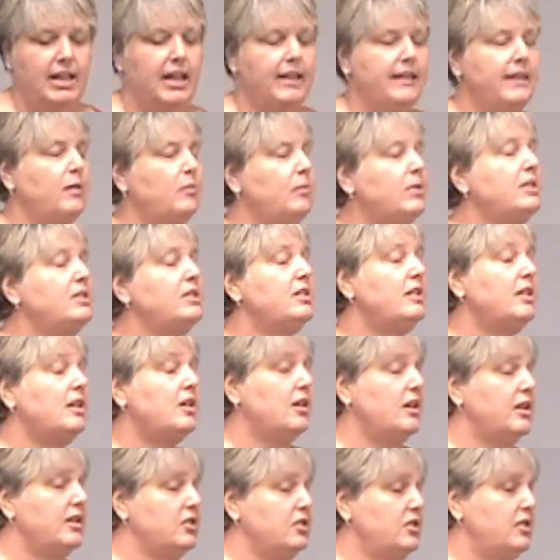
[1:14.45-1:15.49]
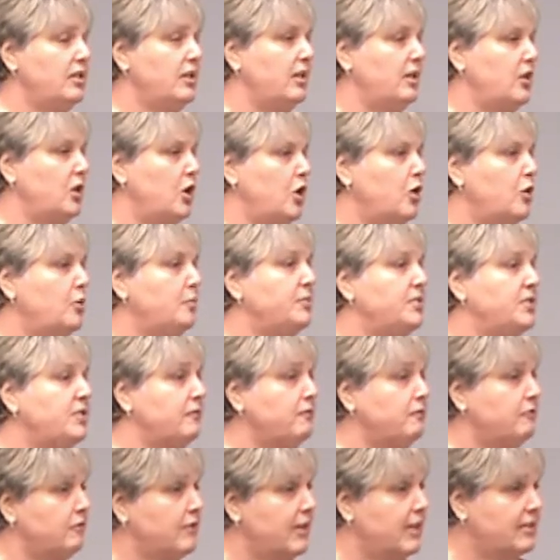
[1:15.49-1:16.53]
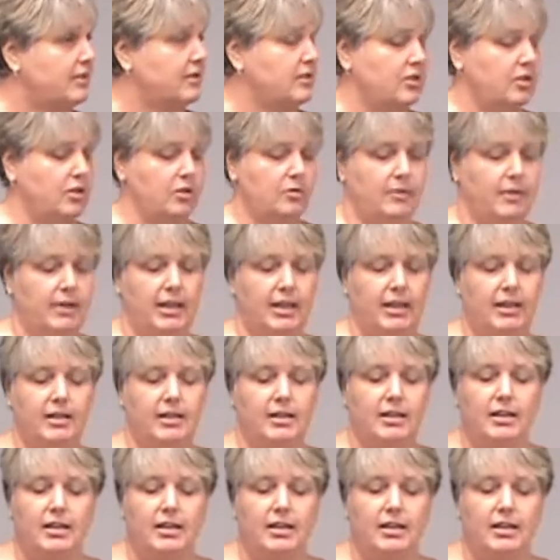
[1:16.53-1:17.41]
And they went to the auction in hopes of rescuing